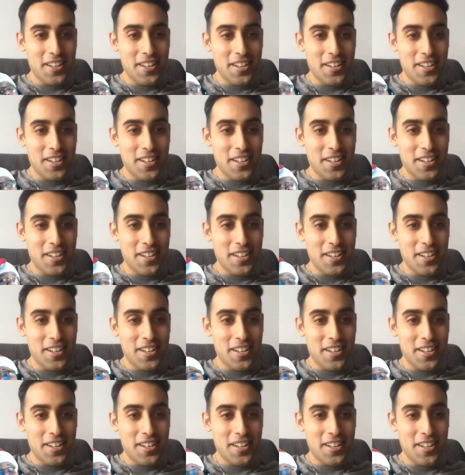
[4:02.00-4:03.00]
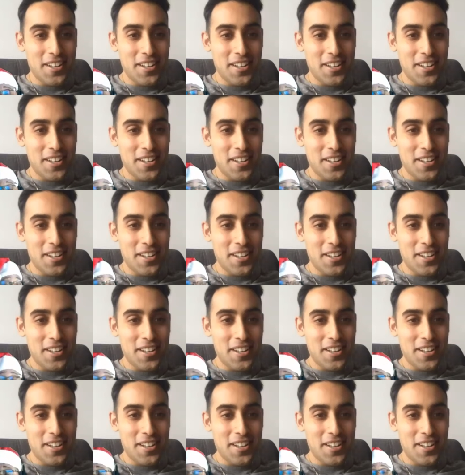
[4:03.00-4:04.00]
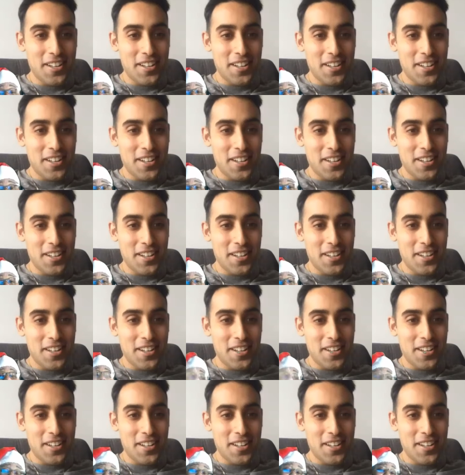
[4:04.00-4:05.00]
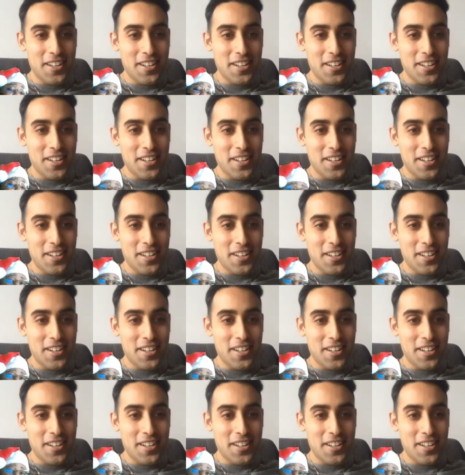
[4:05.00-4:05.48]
The person shown says nothing.